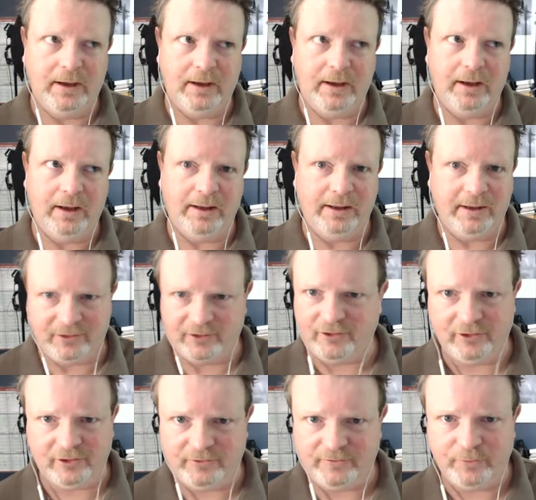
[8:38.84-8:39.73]
and
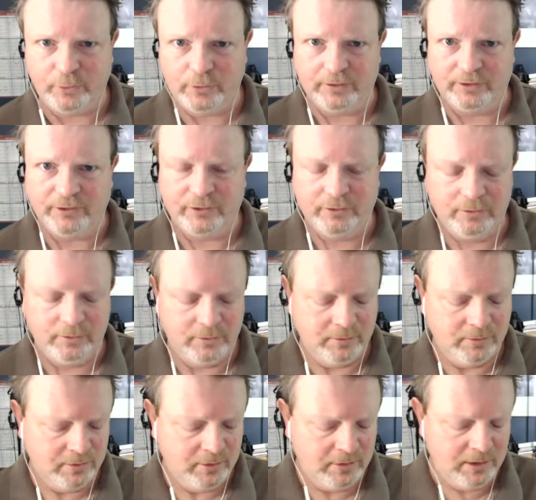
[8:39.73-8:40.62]
that's just foolish.
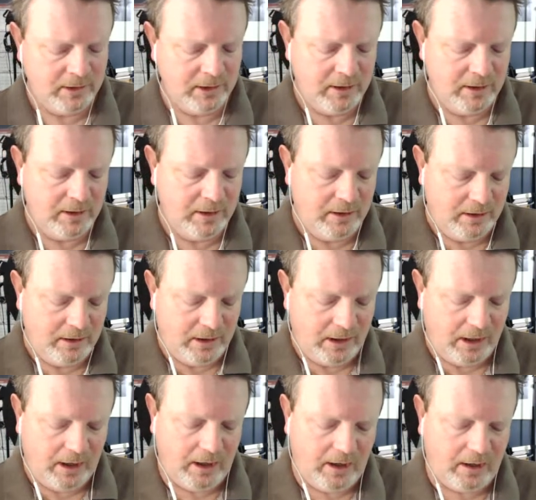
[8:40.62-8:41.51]

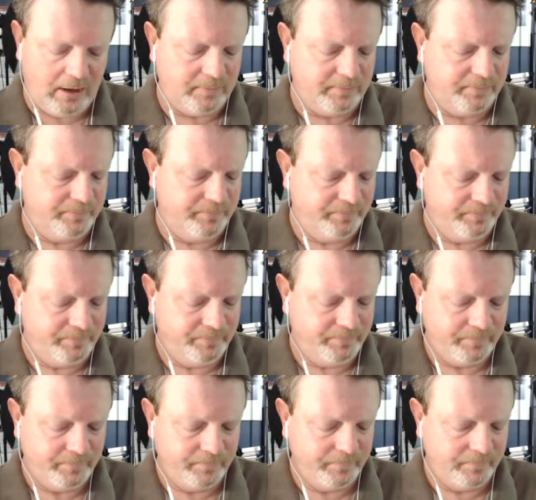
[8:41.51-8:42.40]
Um,
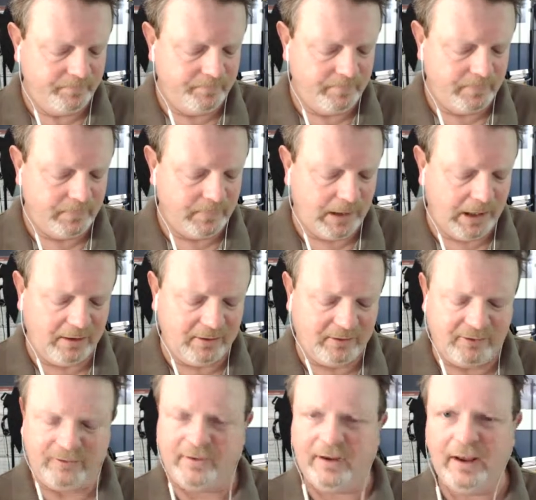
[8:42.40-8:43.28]

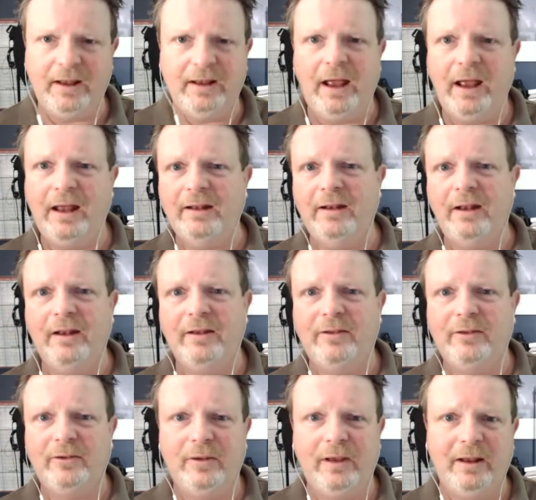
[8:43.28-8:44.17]
it's it, it,
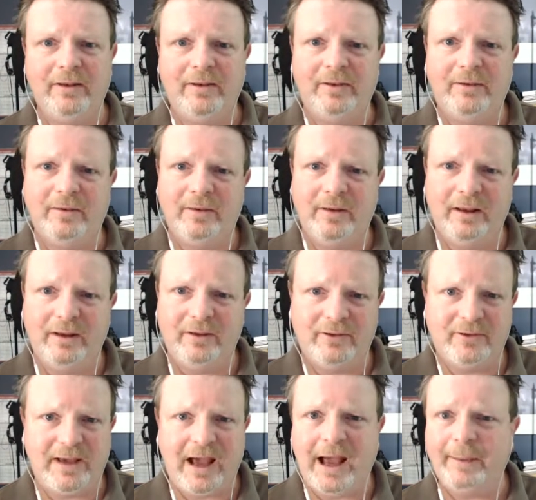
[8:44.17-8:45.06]
it's it's
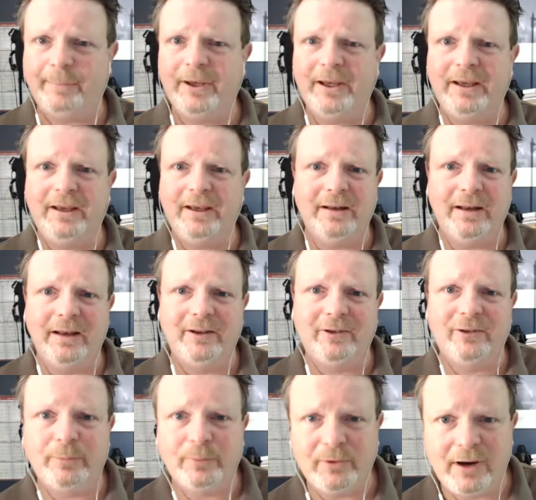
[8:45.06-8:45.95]
it's copying.
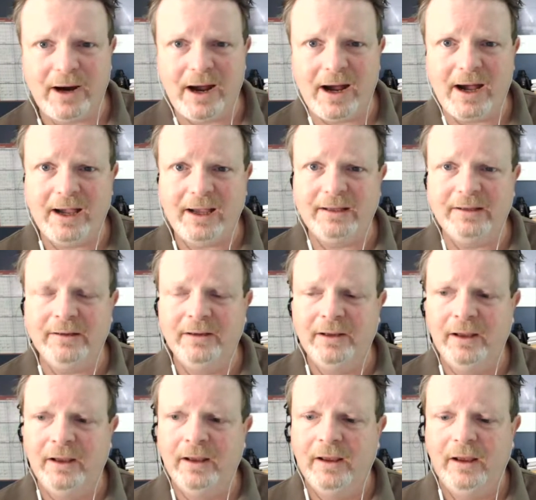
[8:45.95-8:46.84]
It's pride.
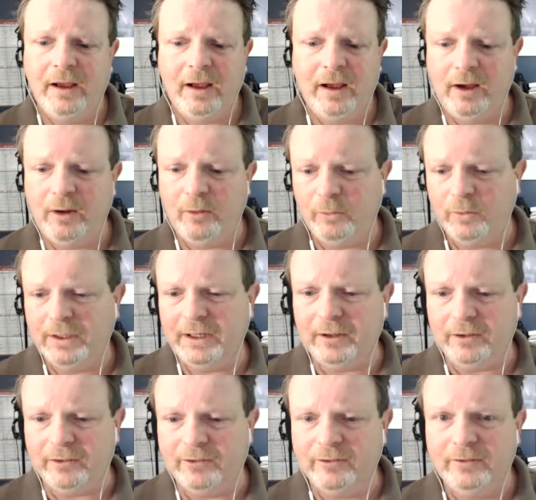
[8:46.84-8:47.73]
Uh, what
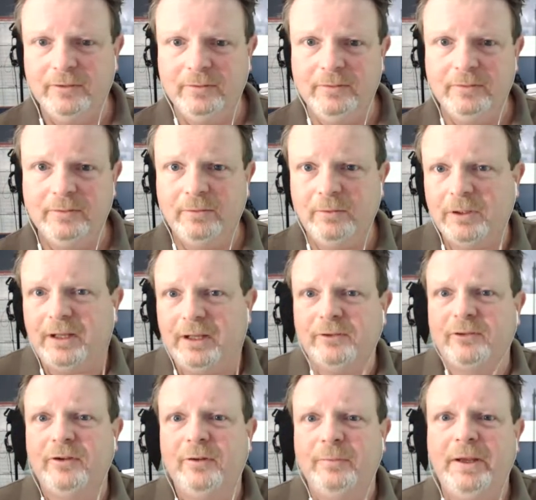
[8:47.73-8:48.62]
else? what
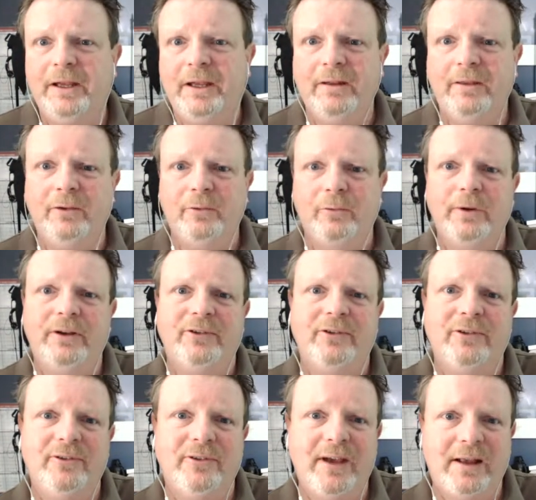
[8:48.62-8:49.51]
else could be the
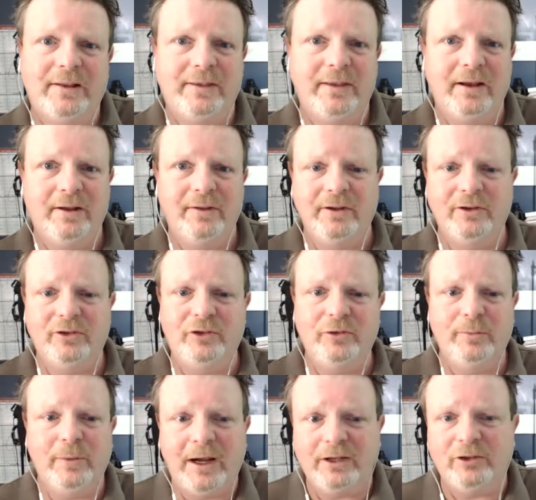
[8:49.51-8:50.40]
reasons out there that
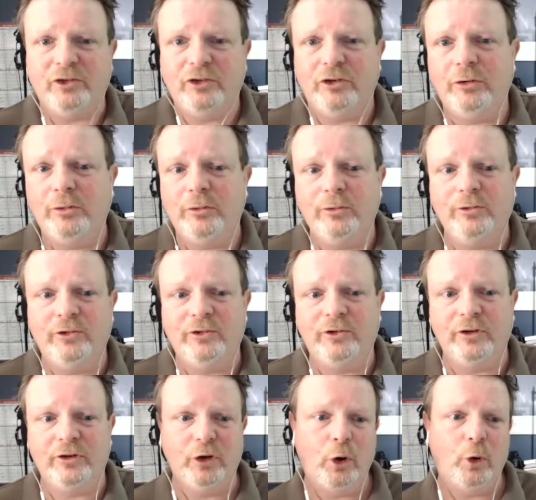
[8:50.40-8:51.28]
you might choose
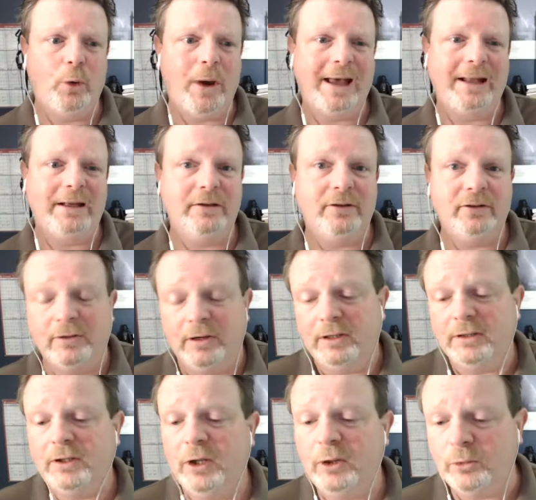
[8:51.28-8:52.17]
to go at it
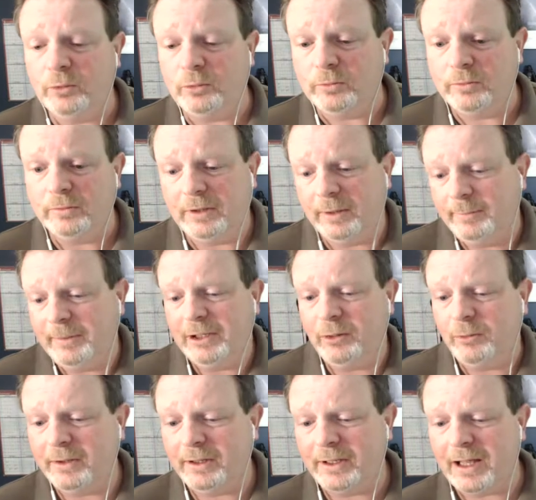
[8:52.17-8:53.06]
alone? Let me
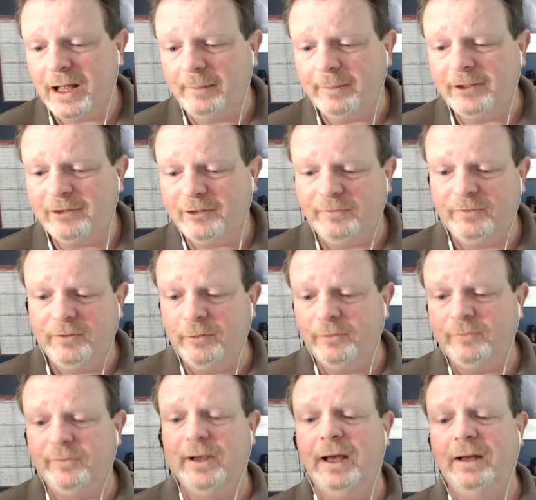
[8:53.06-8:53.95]
know in the comments if
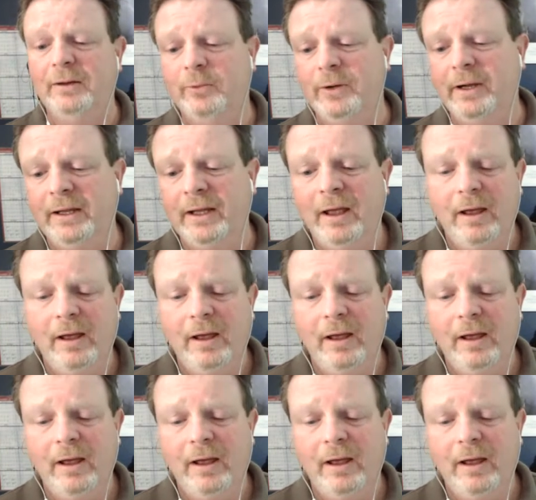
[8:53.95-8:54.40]
you've got a way.